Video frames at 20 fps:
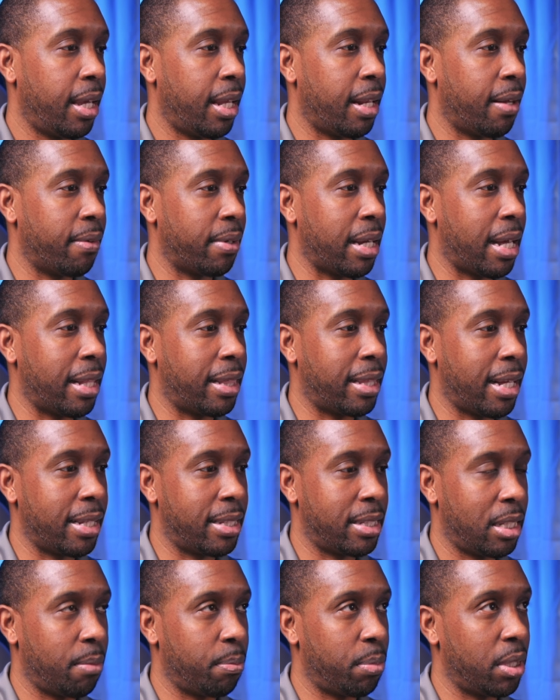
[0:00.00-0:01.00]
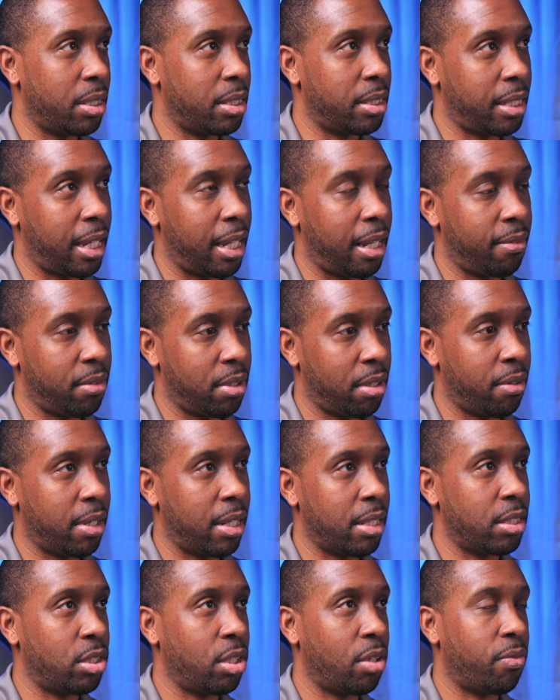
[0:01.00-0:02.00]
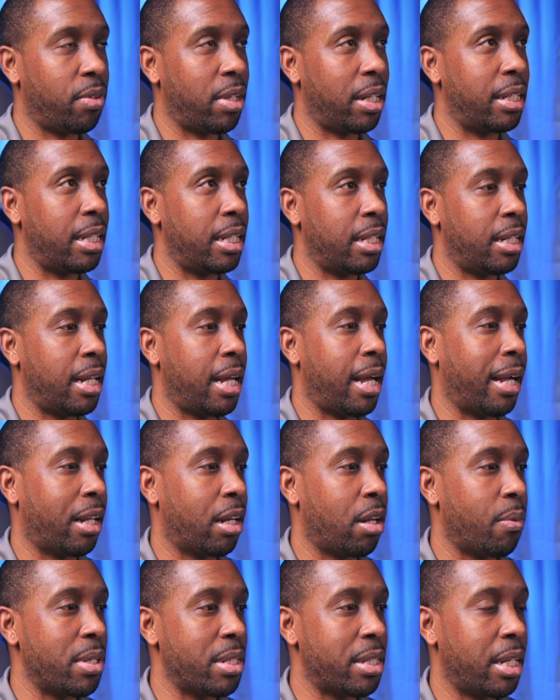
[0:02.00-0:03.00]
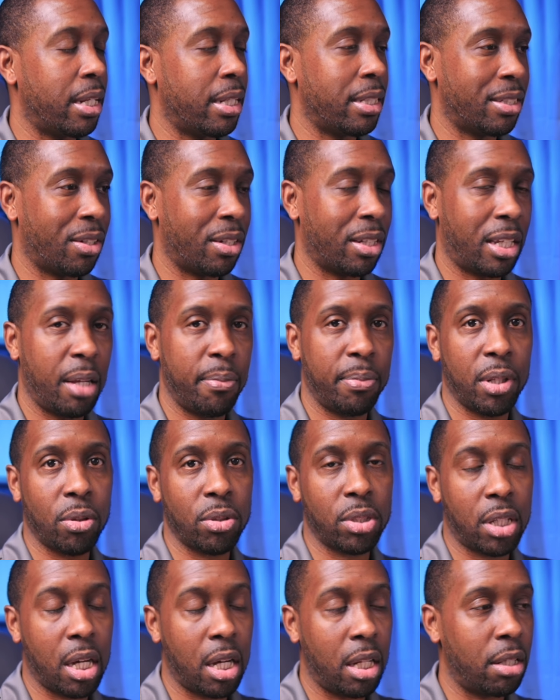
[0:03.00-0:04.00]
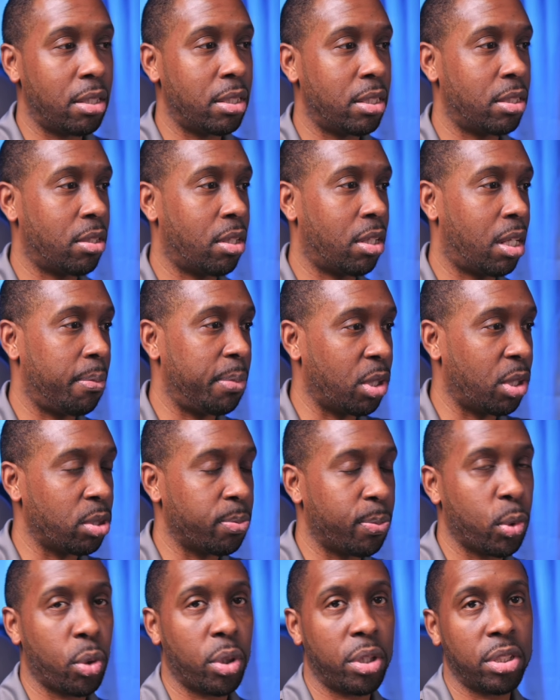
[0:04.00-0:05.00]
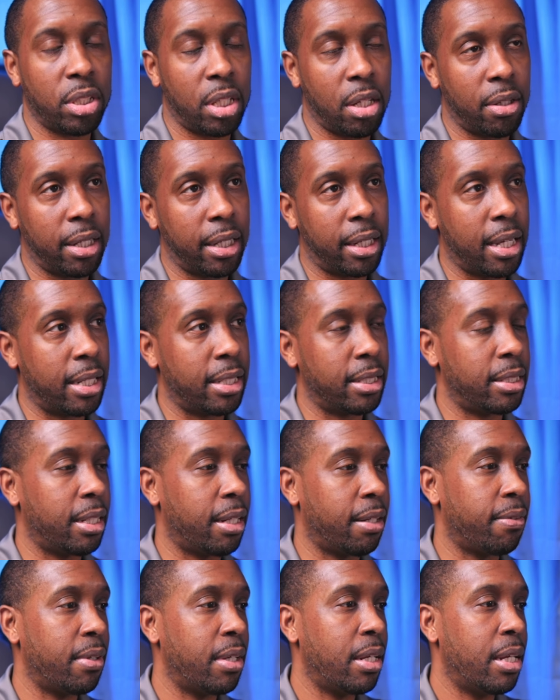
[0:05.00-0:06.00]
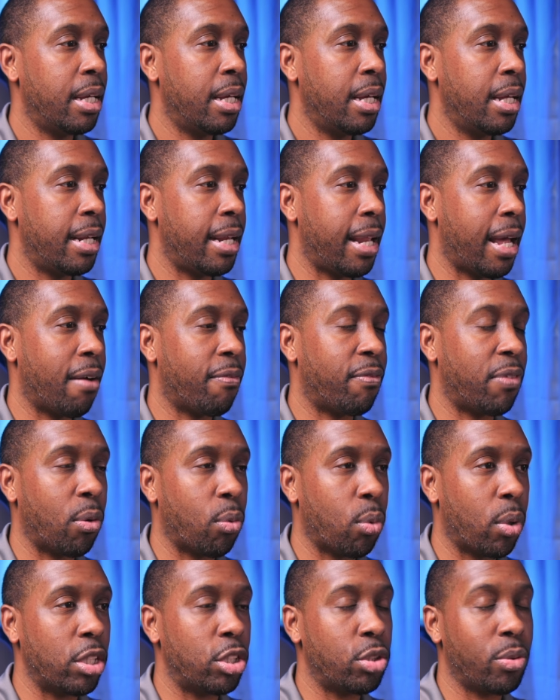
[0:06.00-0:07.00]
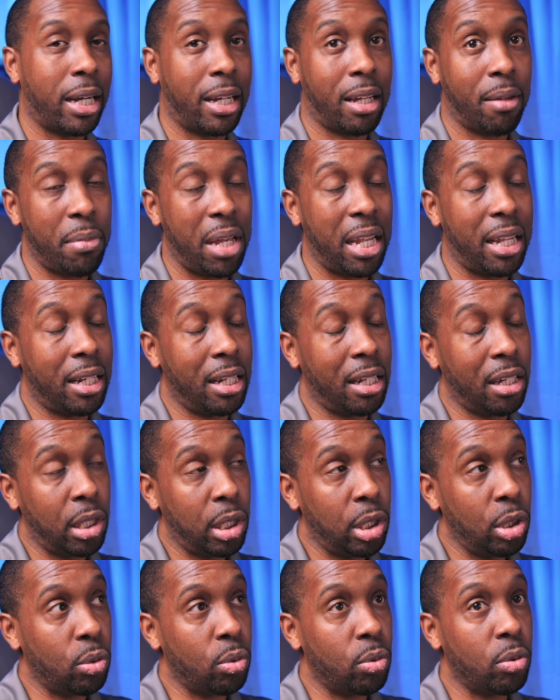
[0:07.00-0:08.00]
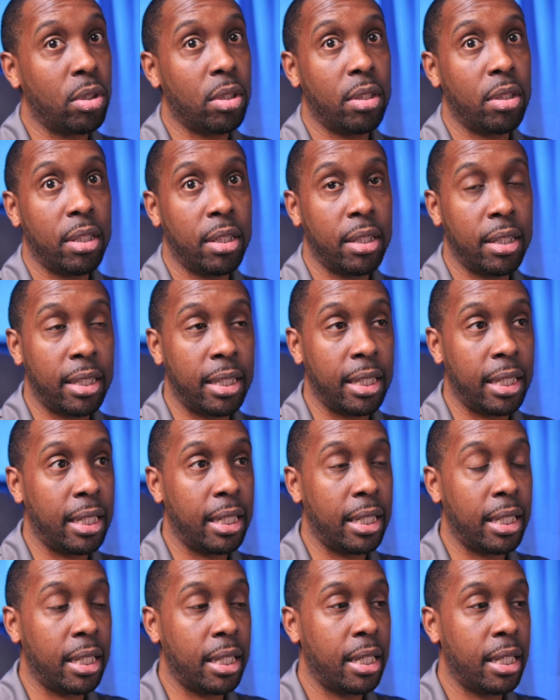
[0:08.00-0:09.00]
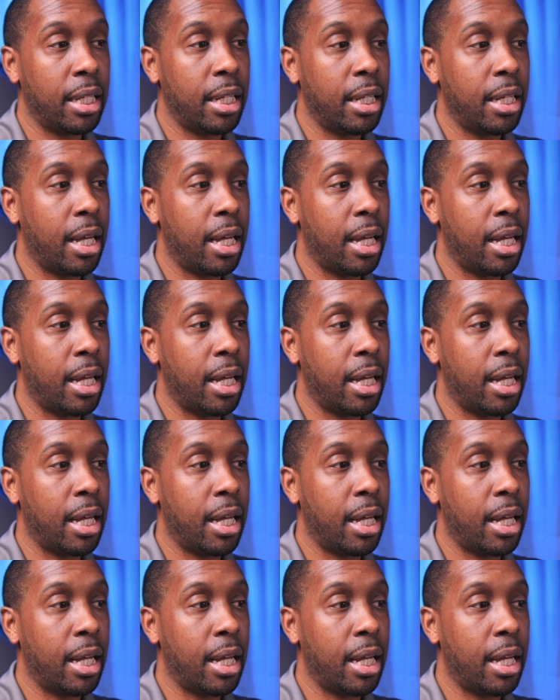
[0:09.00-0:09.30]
and I've got that template saved. All right. So if I need it, I can always get it. It's going to keep those colors. It's going to keep those borders and all that kind of stuff. Now, if I wanted to, I can make it include the